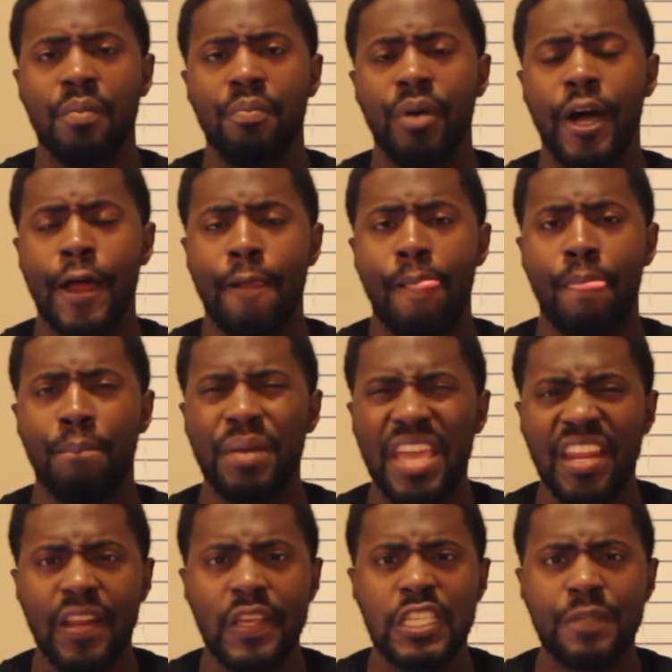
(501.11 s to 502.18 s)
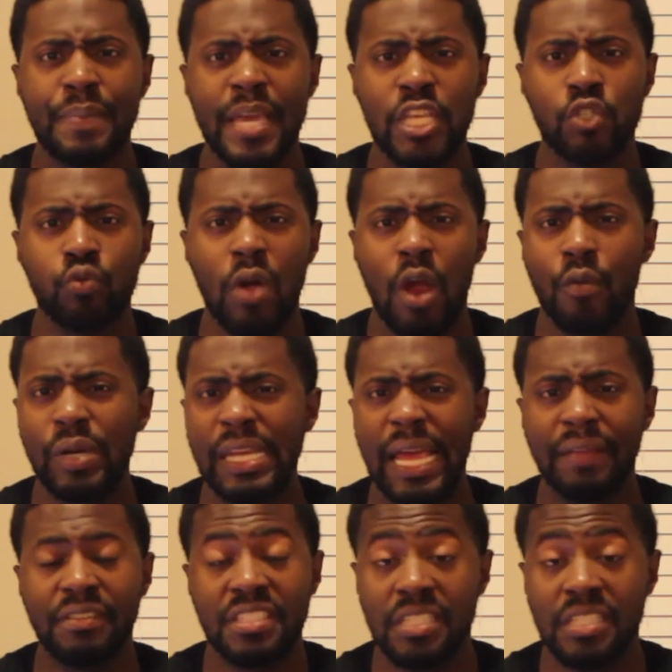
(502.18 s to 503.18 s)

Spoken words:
But being in this space where I really have to,